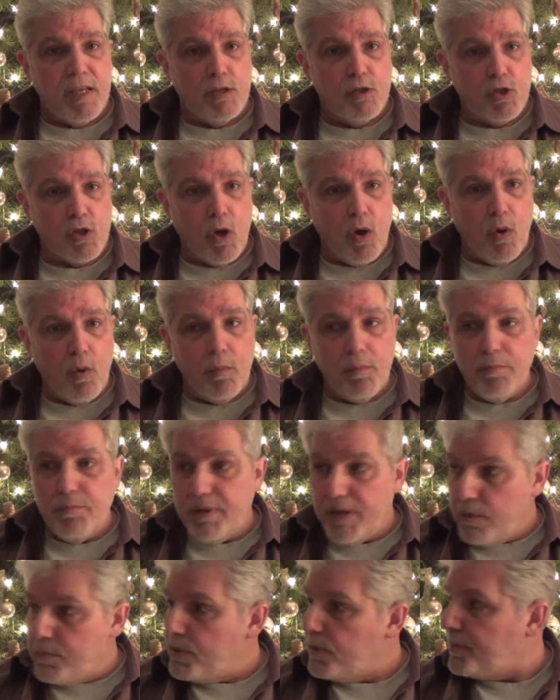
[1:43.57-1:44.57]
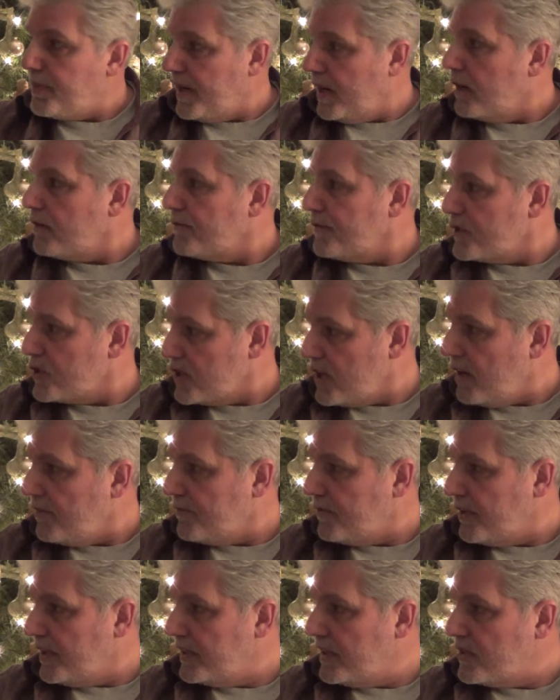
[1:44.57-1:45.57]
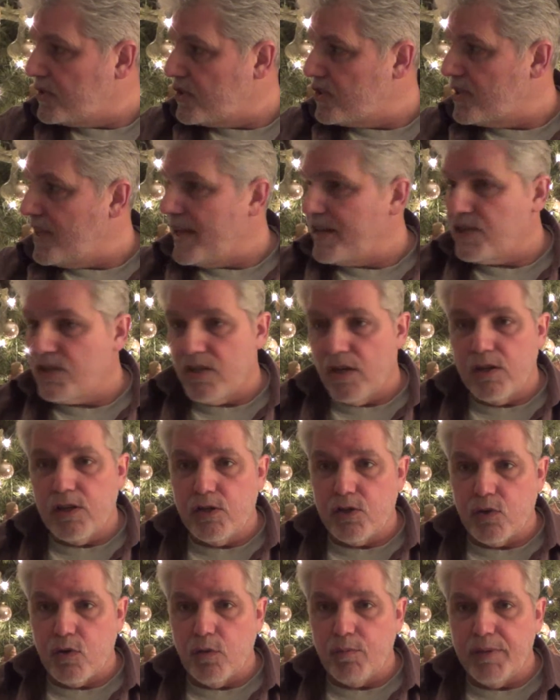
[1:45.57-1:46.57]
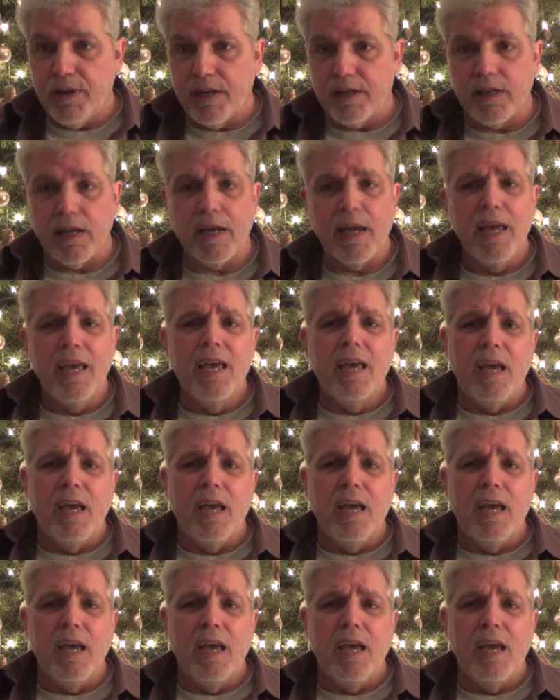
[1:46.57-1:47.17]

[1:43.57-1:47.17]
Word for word: So be prepared for suffering. This is not a Sunday school picnic.